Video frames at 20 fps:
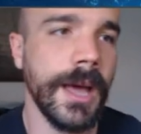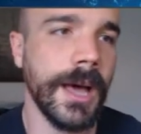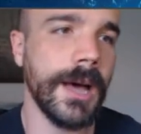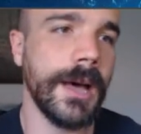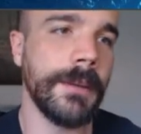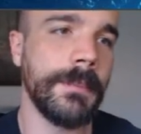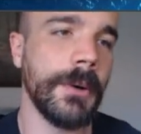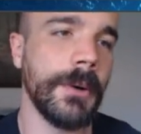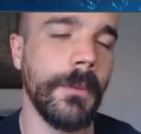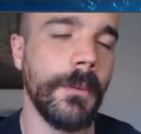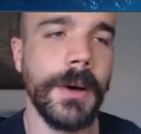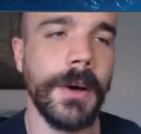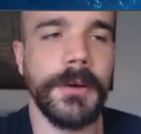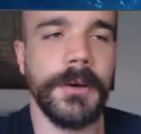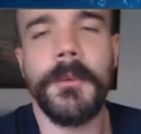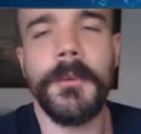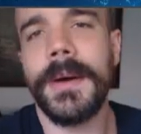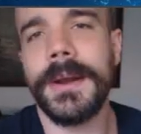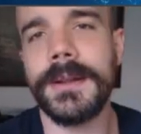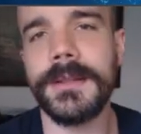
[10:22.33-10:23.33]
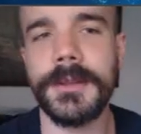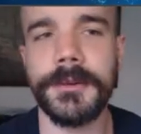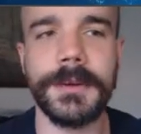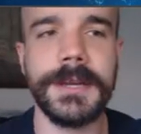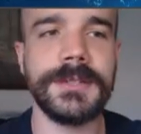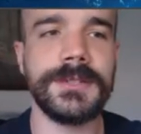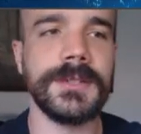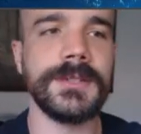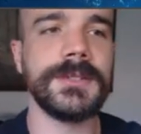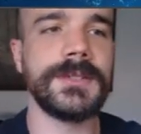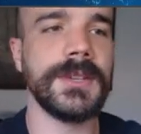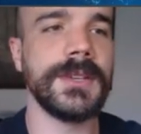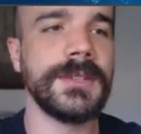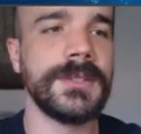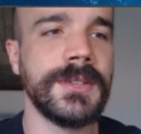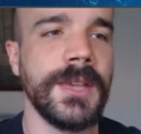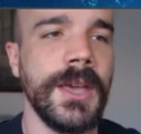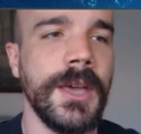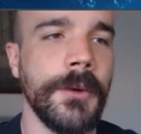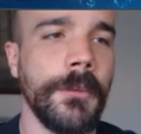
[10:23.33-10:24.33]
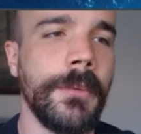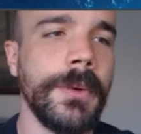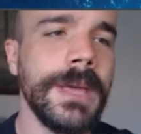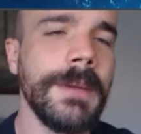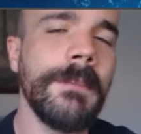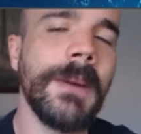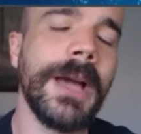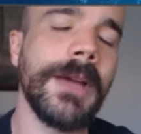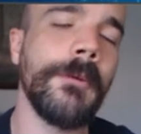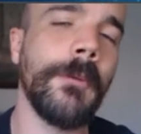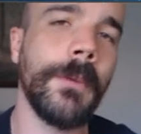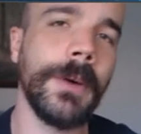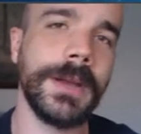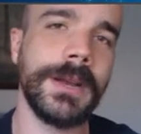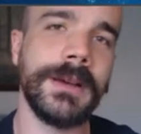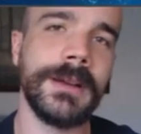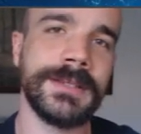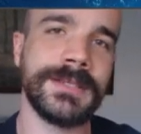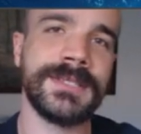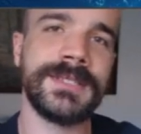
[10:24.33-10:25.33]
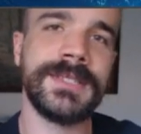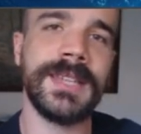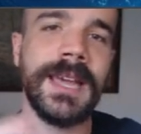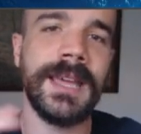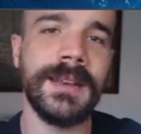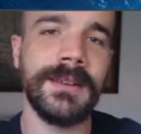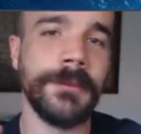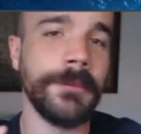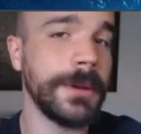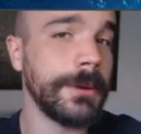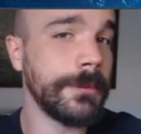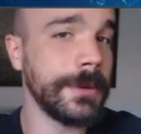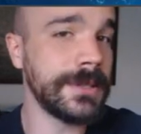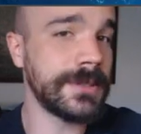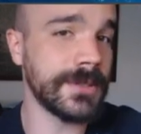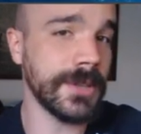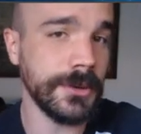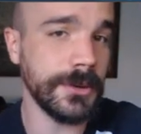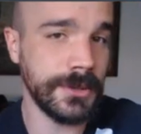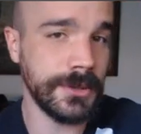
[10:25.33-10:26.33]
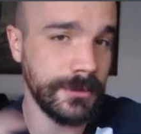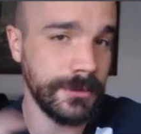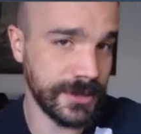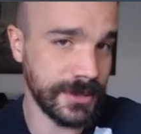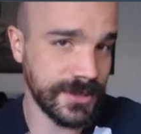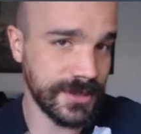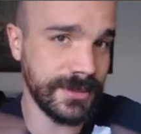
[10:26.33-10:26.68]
uh, but one, one of the reasons is we might want to set, when we start do,